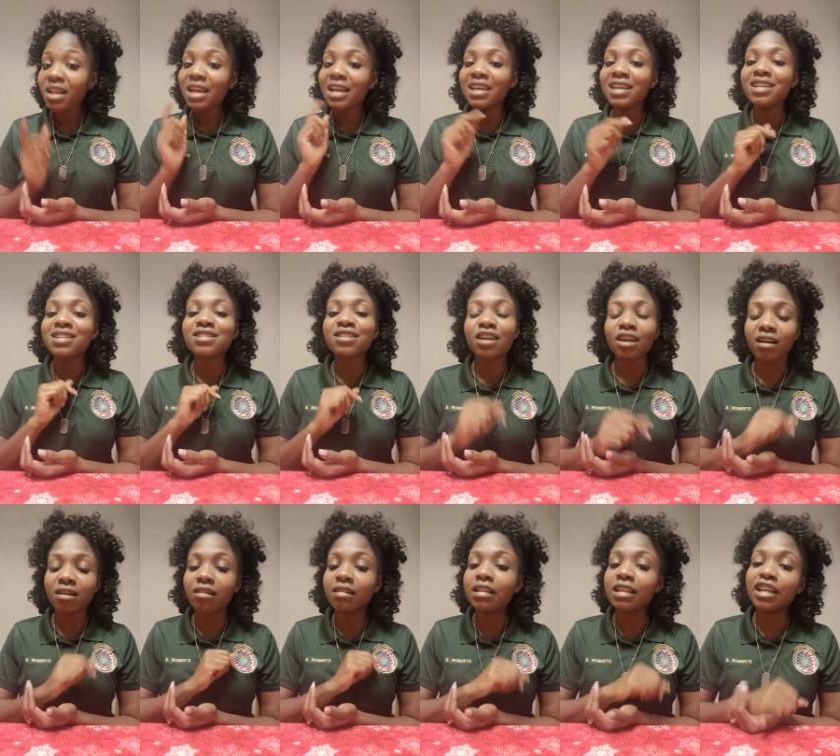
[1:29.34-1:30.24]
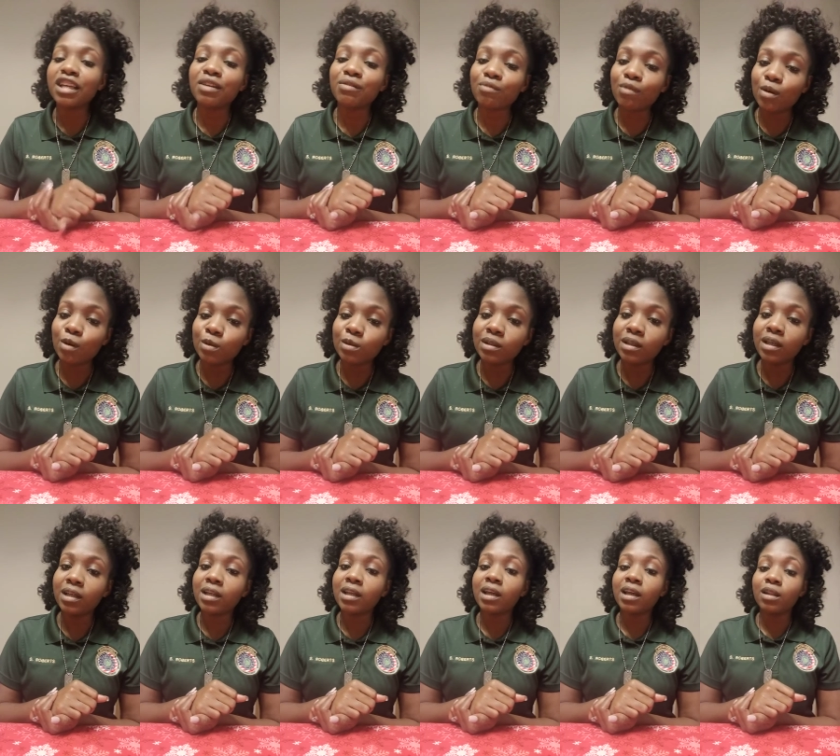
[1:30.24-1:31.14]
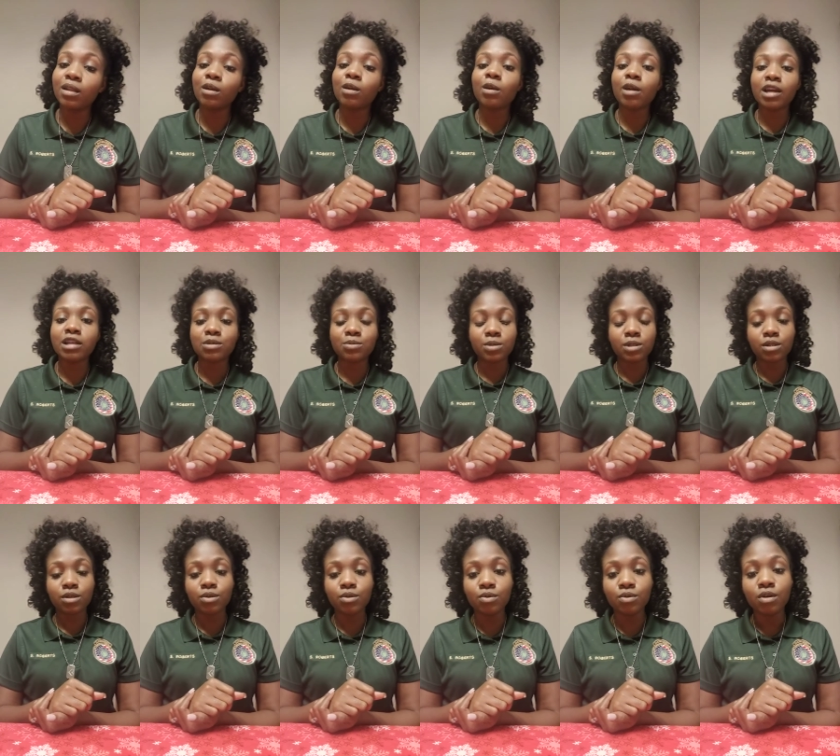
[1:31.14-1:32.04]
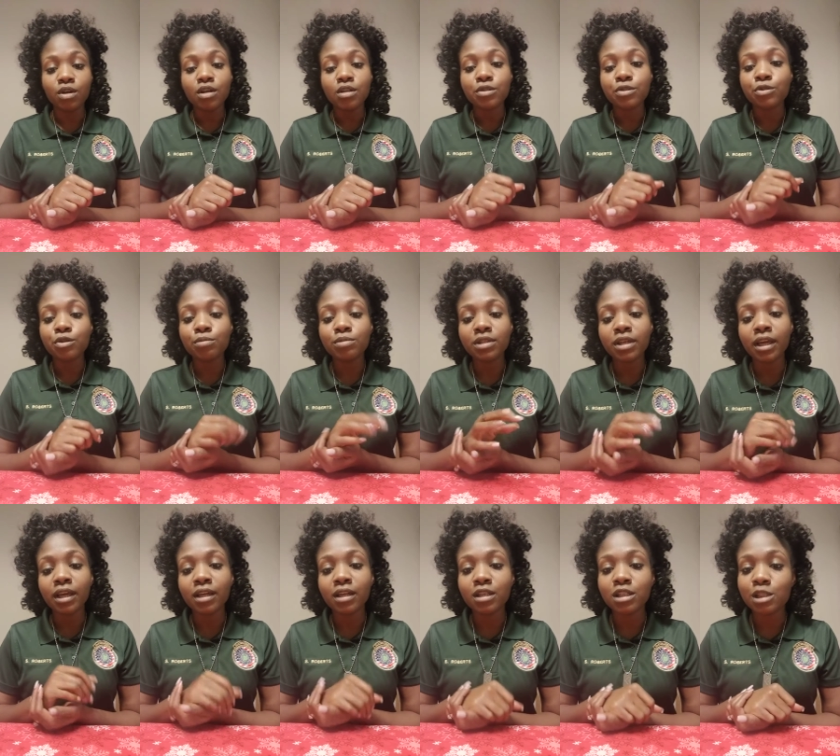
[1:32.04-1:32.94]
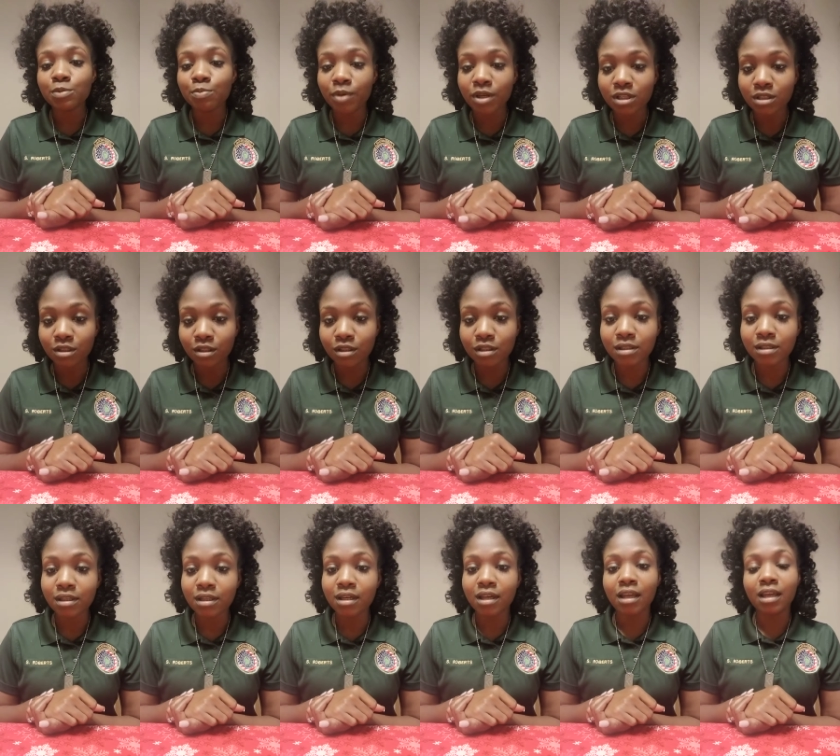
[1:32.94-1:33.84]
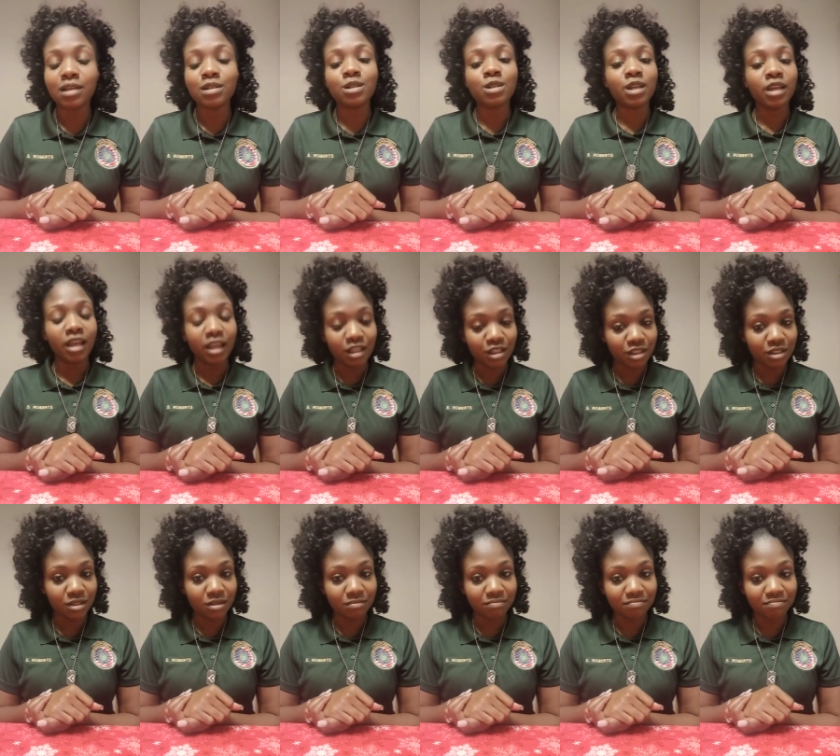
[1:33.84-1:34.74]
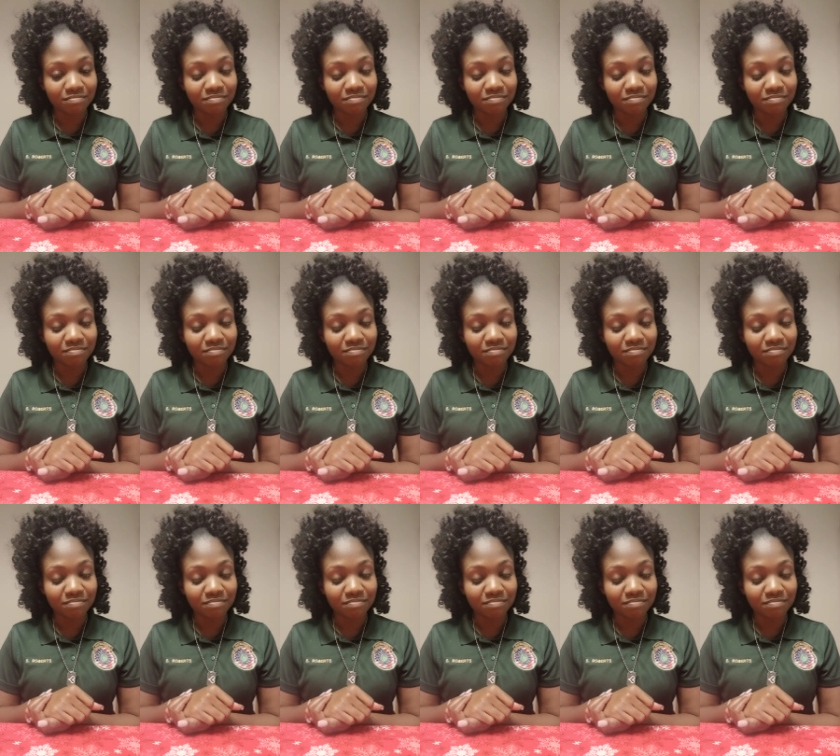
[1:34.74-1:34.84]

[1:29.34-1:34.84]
He is currently enrolled in Keller Graduate School to obtain a specialist in education.